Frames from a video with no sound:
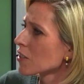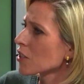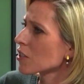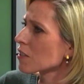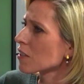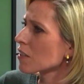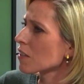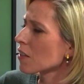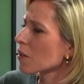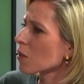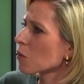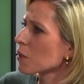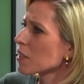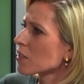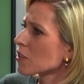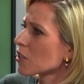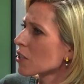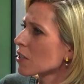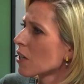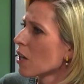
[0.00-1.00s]
Just another
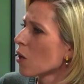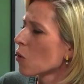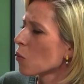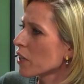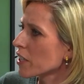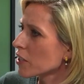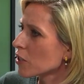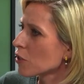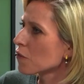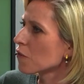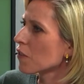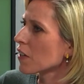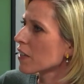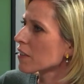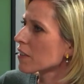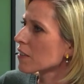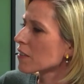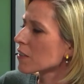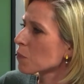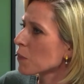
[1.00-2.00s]
question where do you
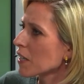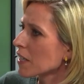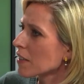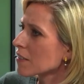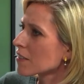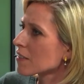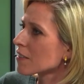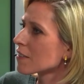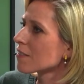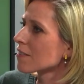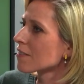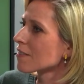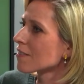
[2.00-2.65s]
find the space?